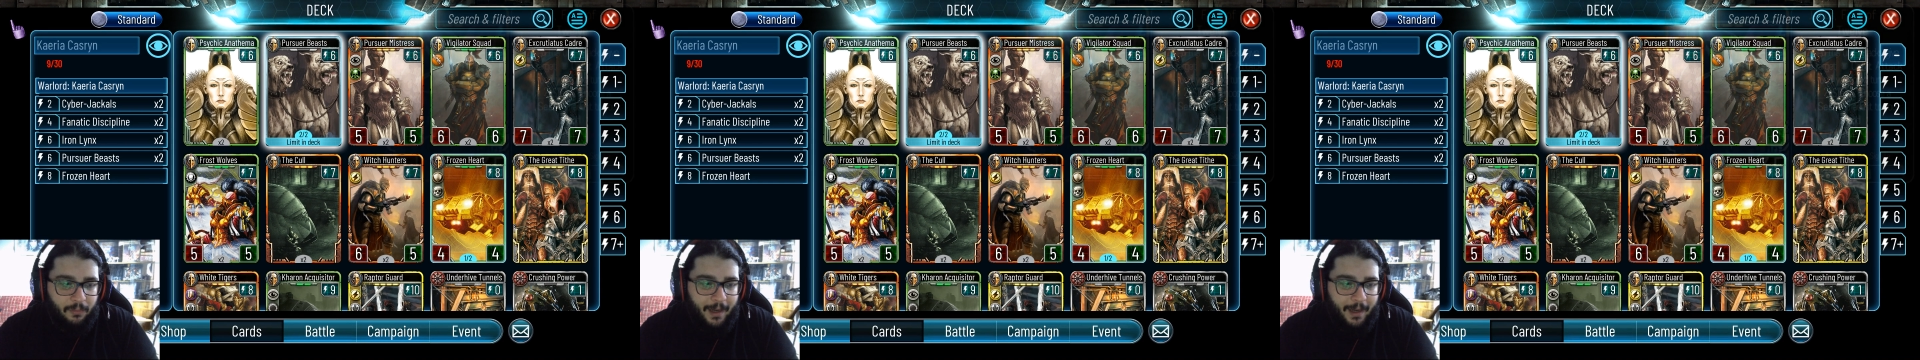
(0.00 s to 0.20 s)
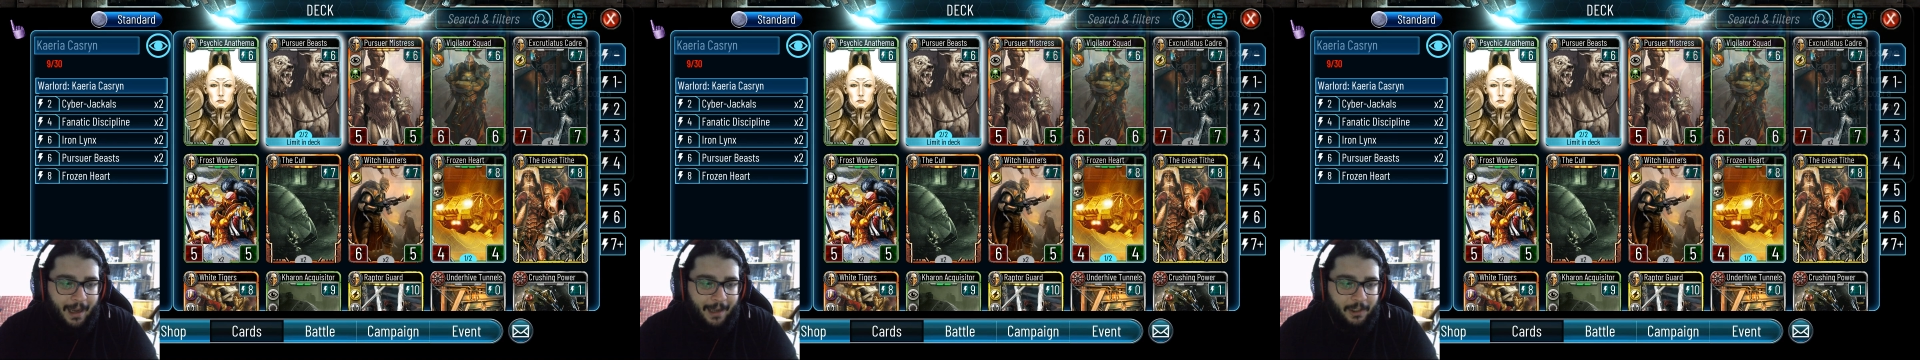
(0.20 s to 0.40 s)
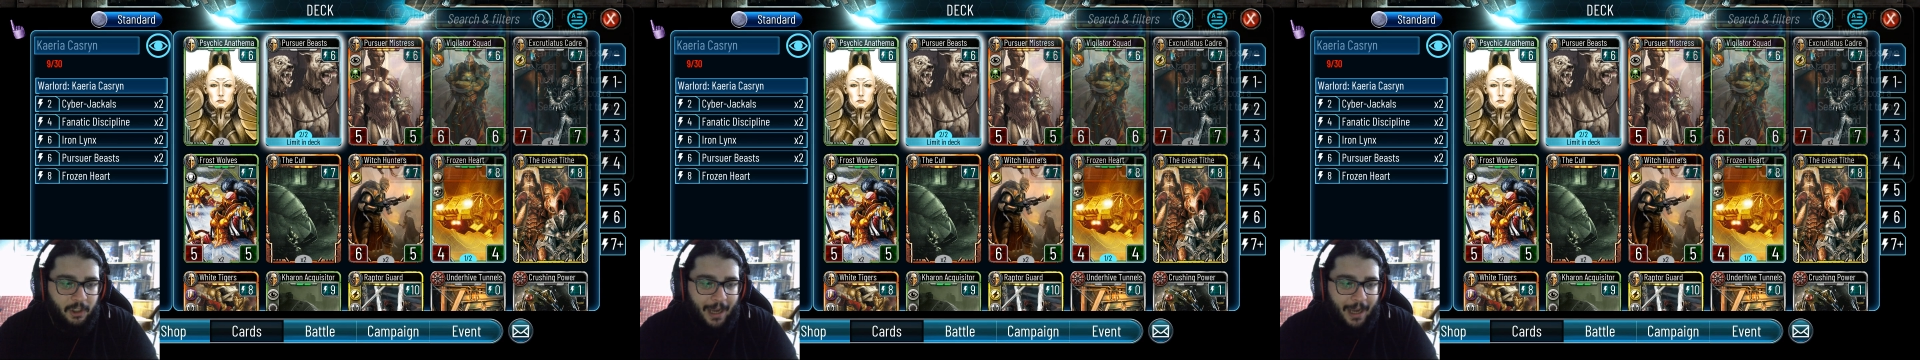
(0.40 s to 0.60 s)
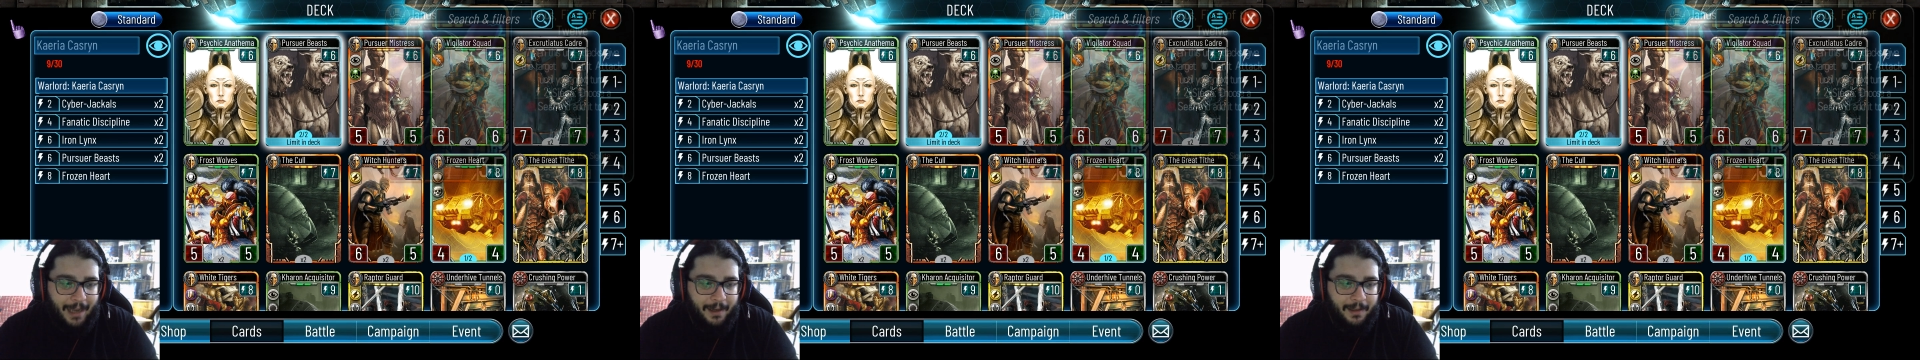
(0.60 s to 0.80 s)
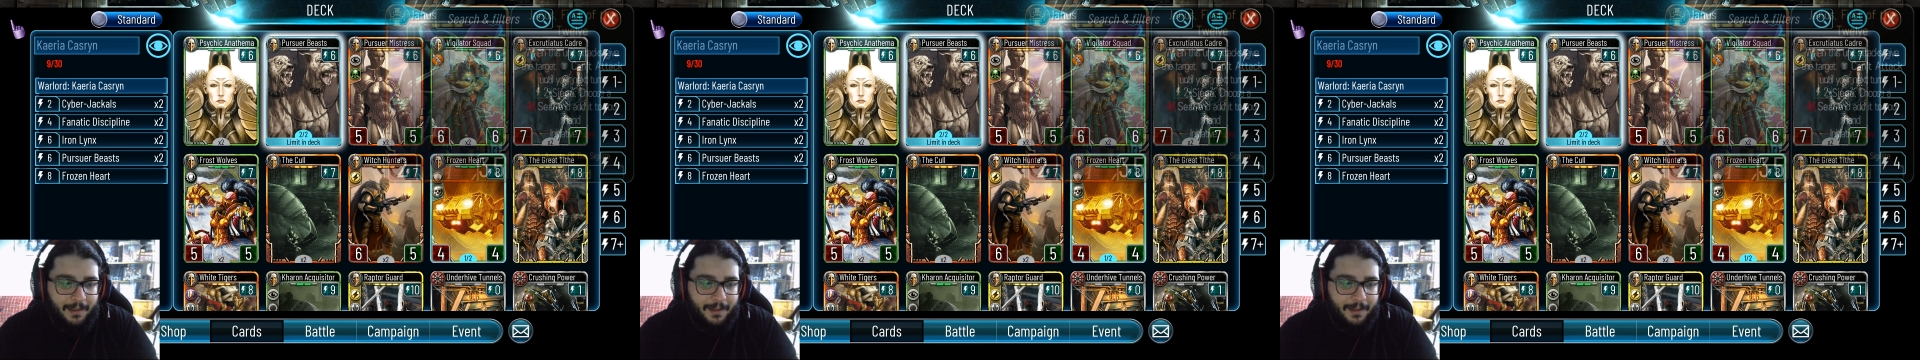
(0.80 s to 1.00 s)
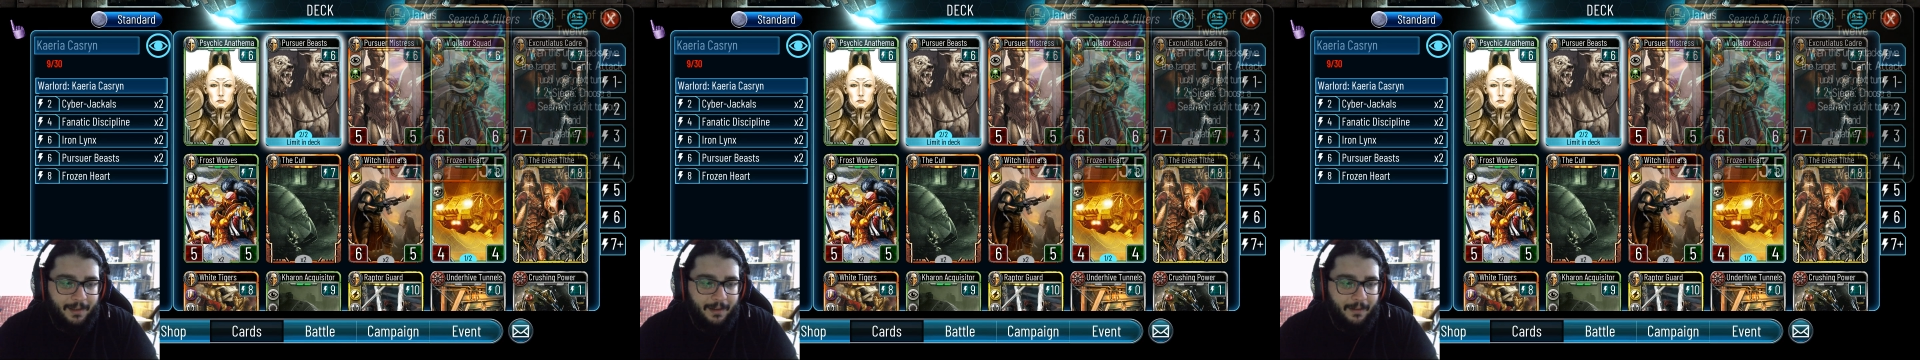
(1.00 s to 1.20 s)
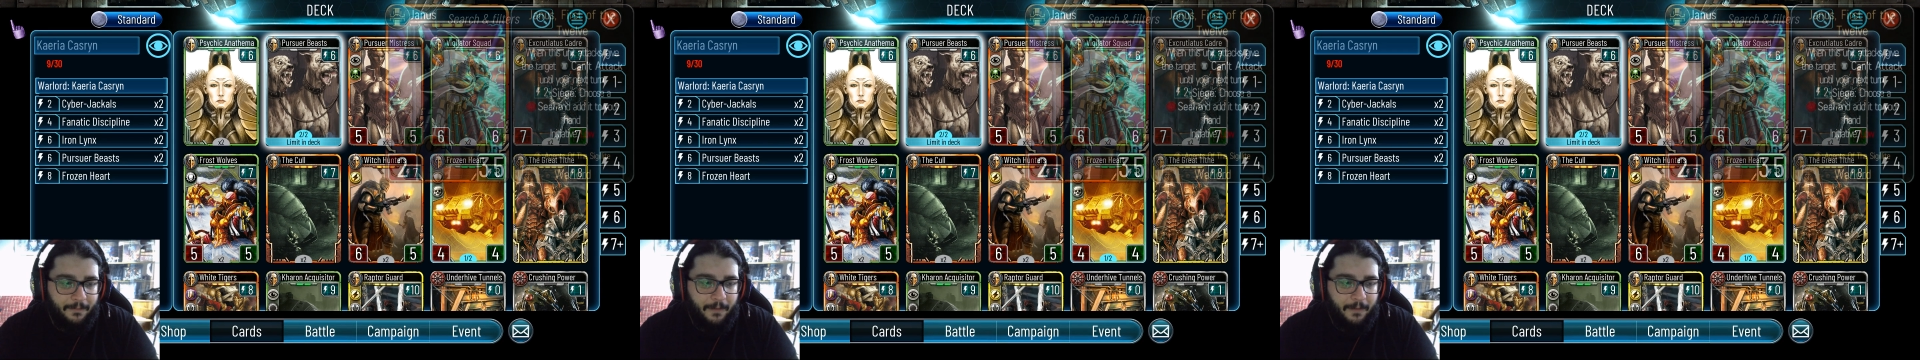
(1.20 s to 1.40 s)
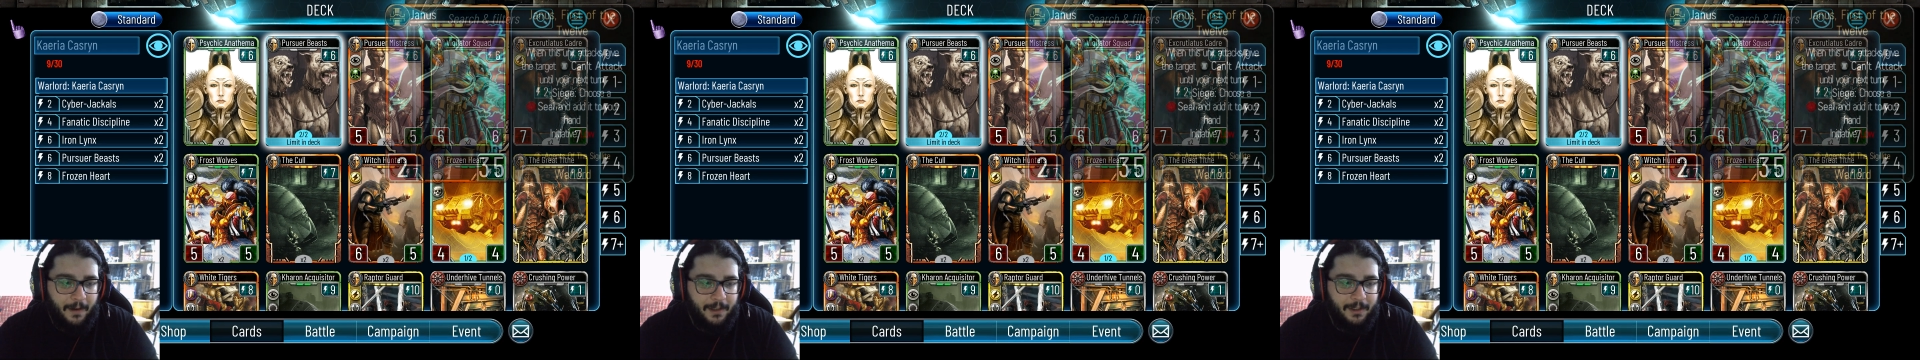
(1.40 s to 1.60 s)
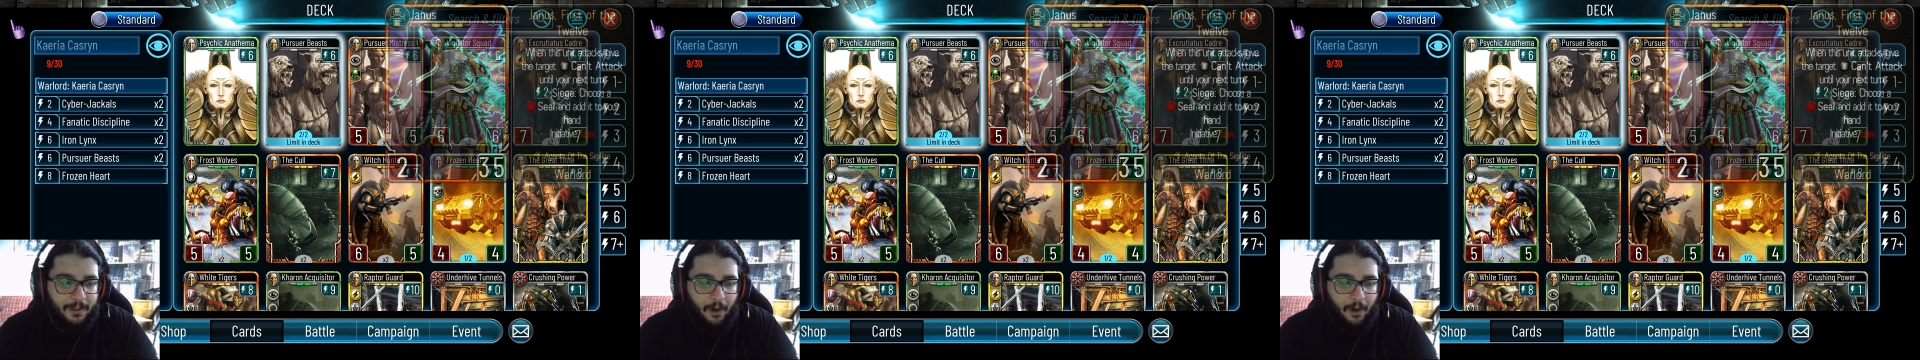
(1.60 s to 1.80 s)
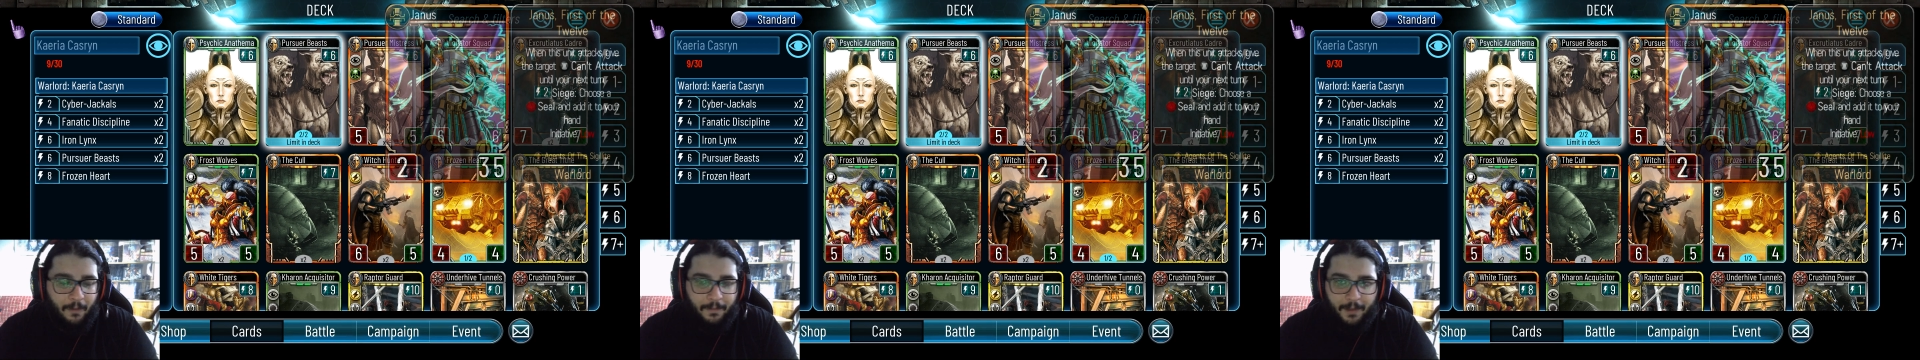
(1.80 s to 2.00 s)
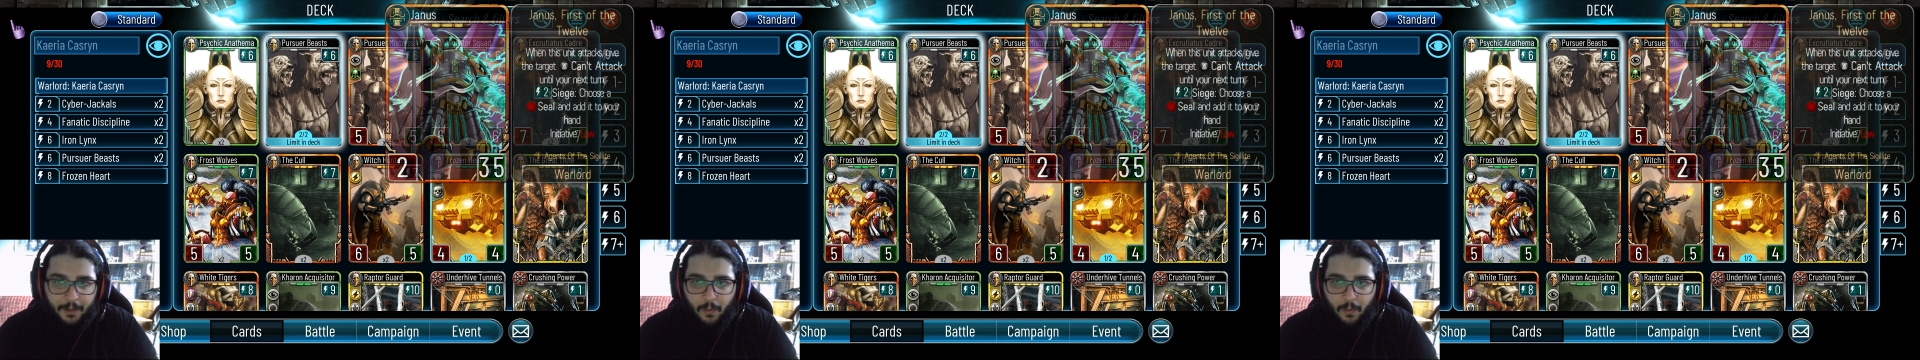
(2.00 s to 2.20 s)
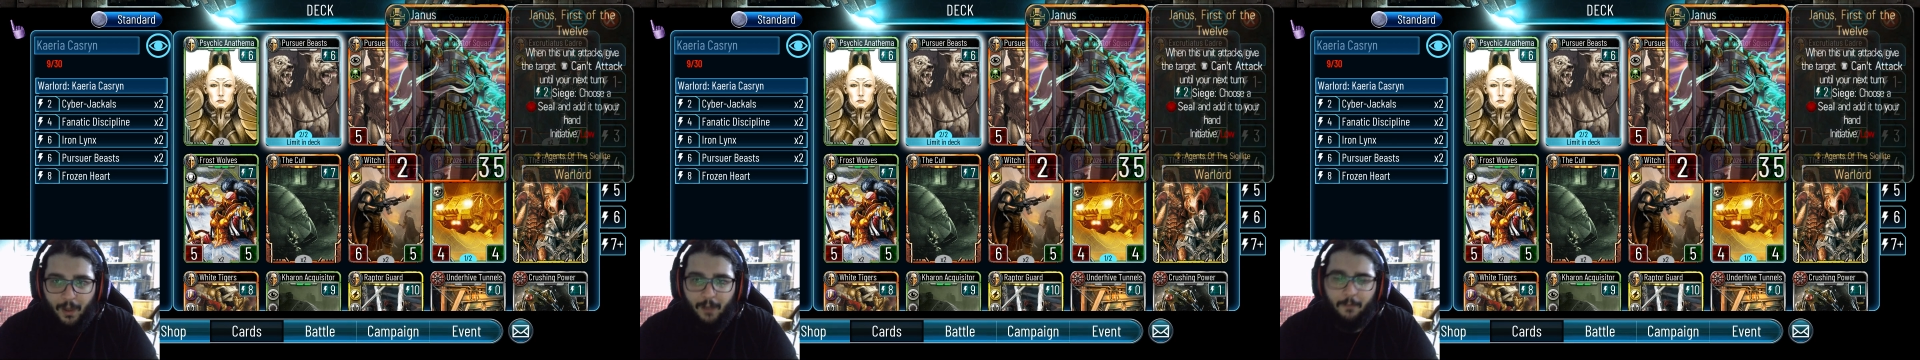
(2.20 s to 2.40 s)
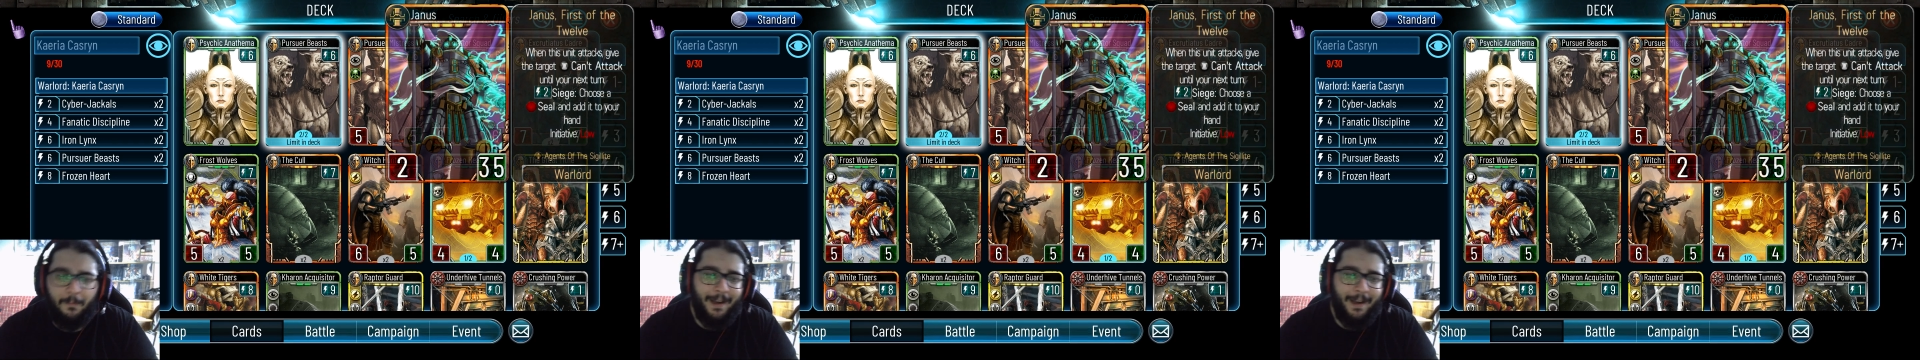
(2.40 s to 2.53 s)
we got Janus, first of the 12.